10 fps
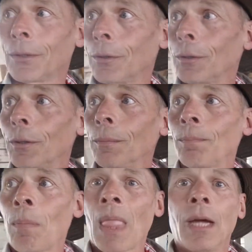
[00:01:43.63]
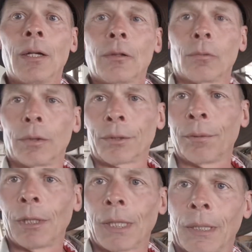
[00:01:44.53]
So wish
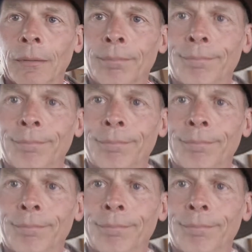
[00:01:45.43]
me luck.